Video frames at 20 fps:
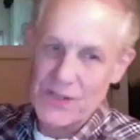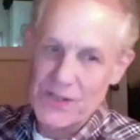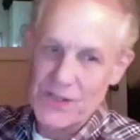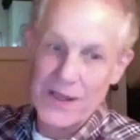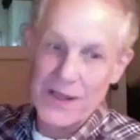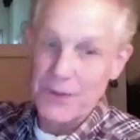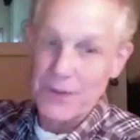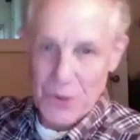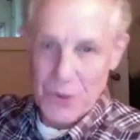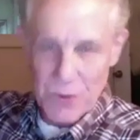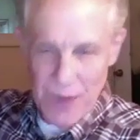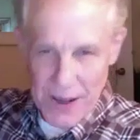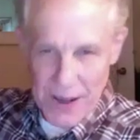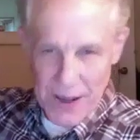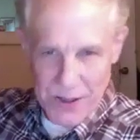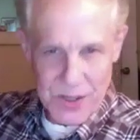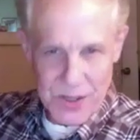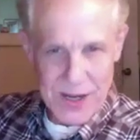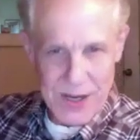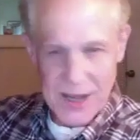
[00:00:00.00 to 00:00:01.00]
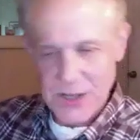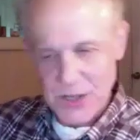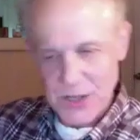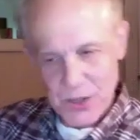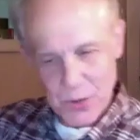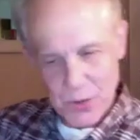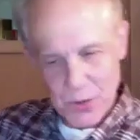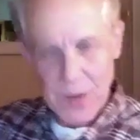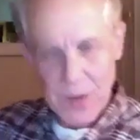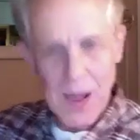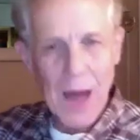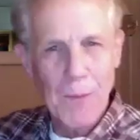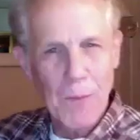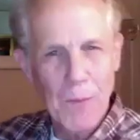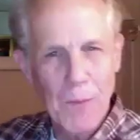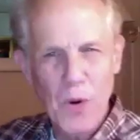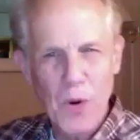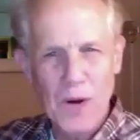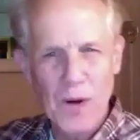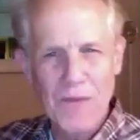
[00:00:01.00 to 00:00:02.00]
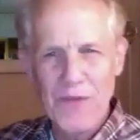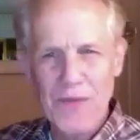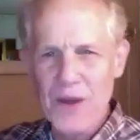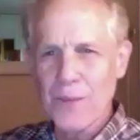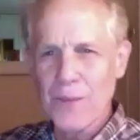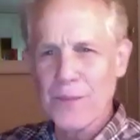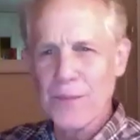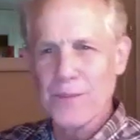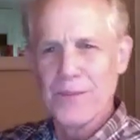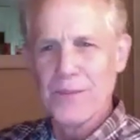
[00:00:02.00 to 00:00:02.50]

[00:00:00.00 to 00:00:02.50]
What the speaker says: and then the 2010s, there were a lot more of them.